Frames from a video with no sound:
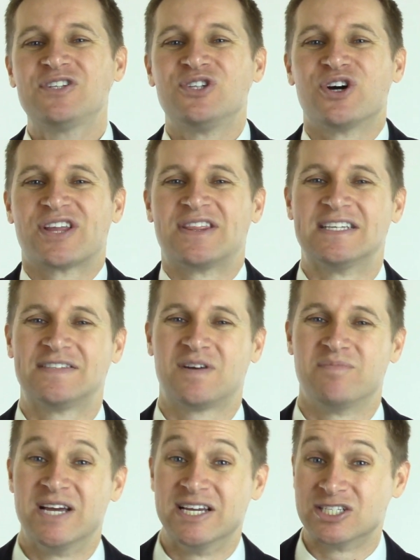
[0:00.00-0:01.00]
to look at this
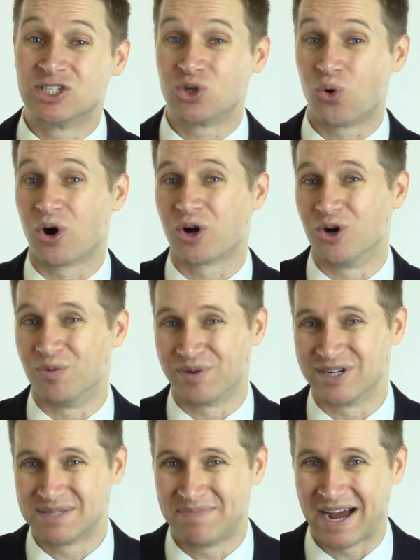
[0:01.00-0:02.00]
from a historical
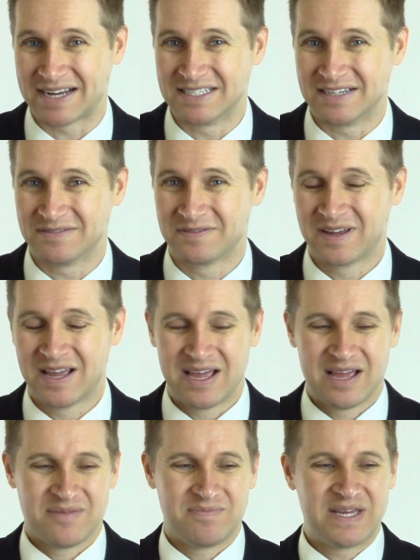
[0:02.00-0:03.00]
perspective
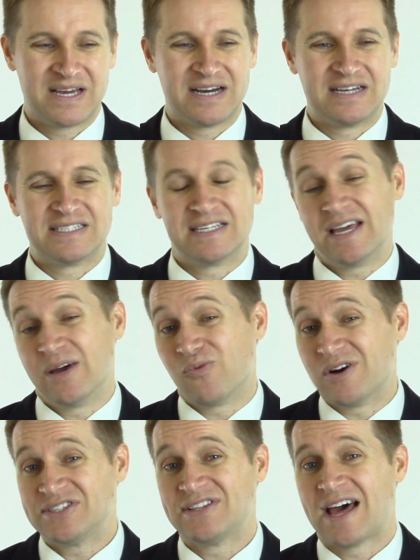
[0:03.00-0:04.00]
because it
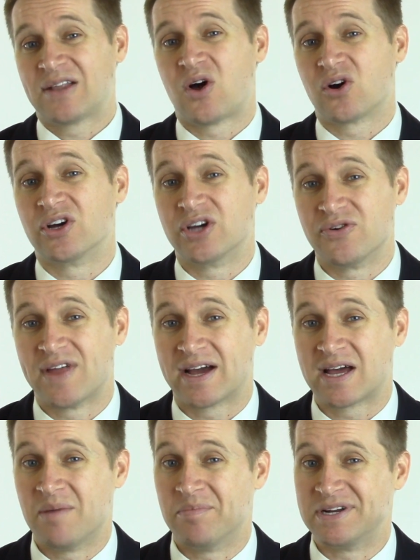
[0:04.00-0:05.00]
wasn't that long ago
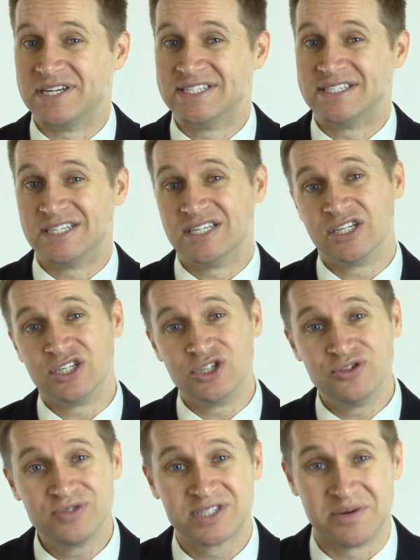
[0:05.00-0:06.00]
that companies didn't
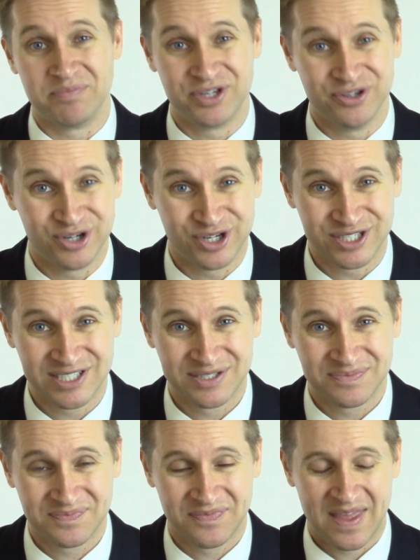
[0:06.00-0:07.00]
use
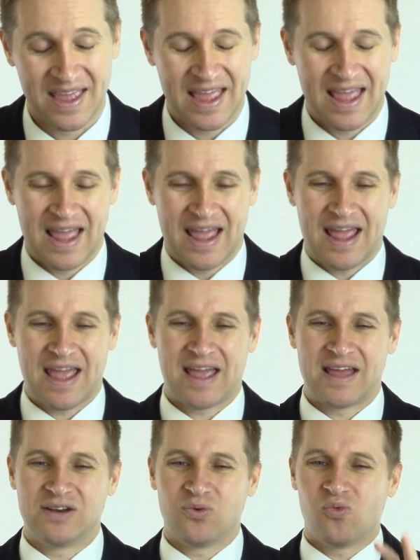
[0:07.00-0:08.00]
computers.
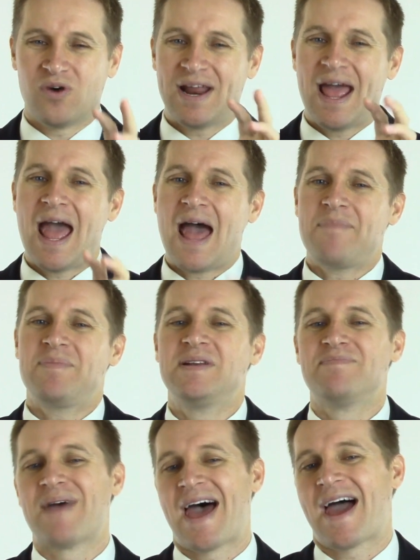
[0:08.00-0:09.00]
And what
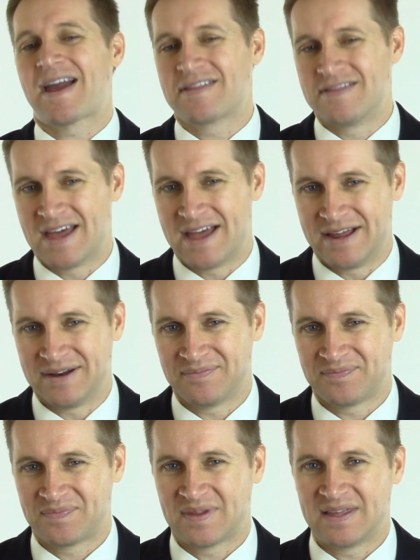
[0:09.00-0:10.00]
happened back then
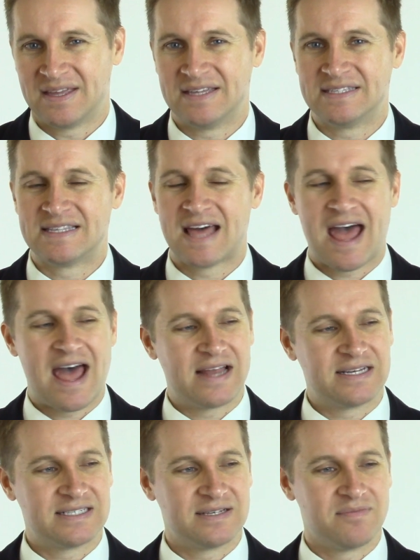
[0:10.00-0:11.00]
is
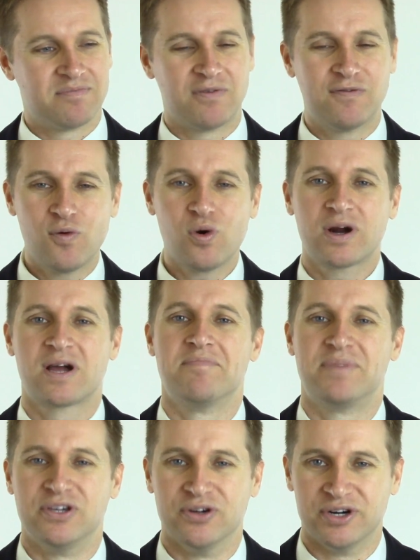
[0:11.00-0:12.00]
that before
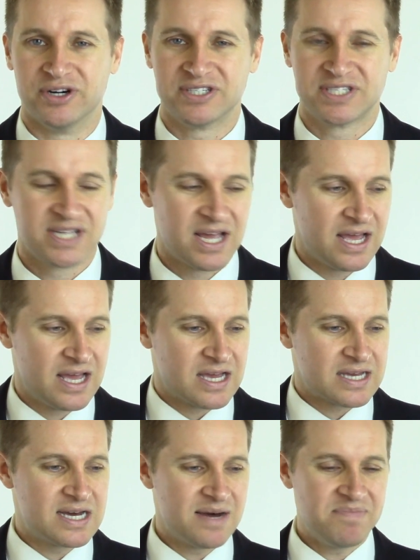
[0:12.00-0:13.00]
computers,
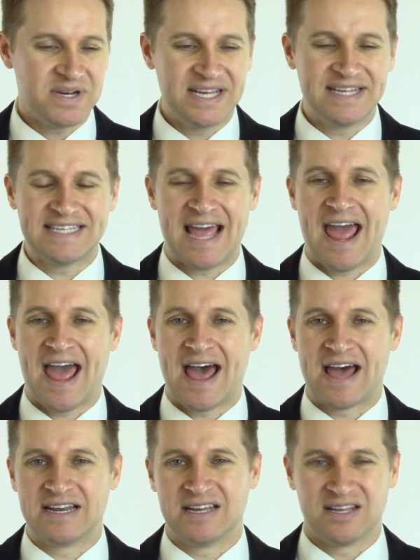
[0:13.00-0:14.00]
companies
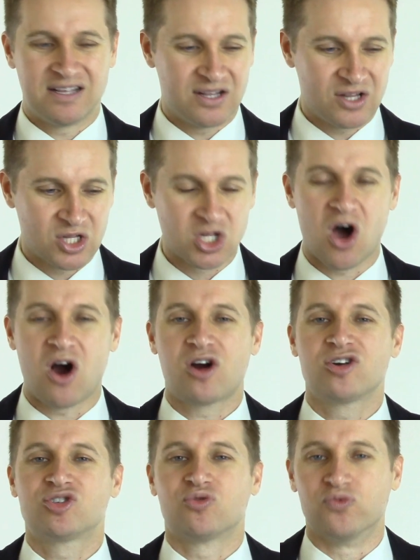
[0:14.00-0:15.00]
had
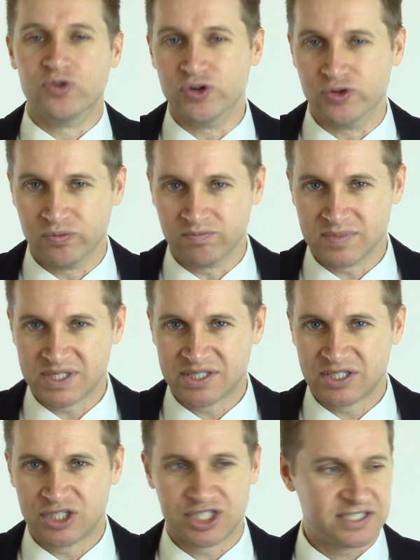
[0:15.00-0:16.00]
large
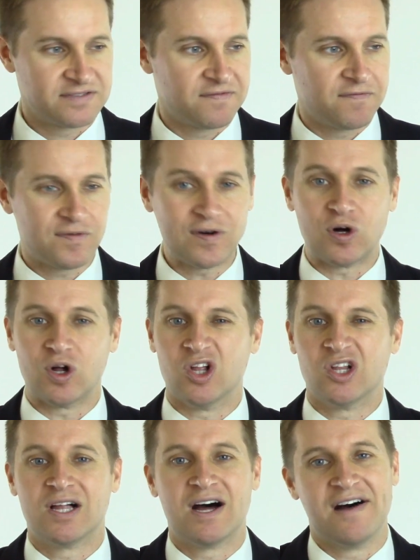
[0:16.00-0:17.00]
rooms just
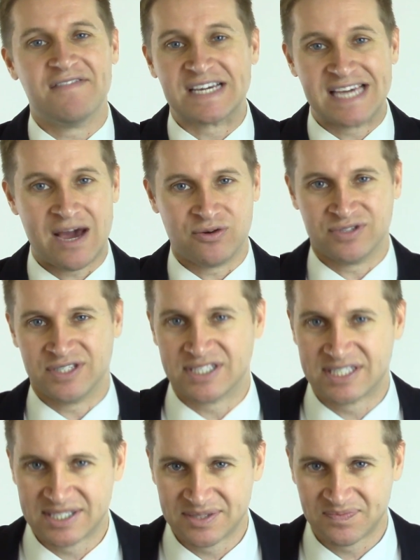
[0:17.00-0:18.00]
full of
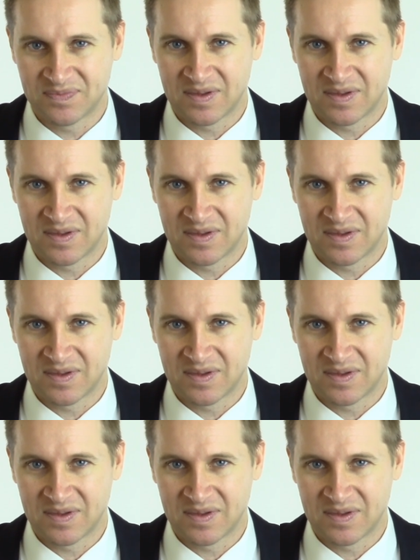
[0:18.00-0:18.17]
accountants.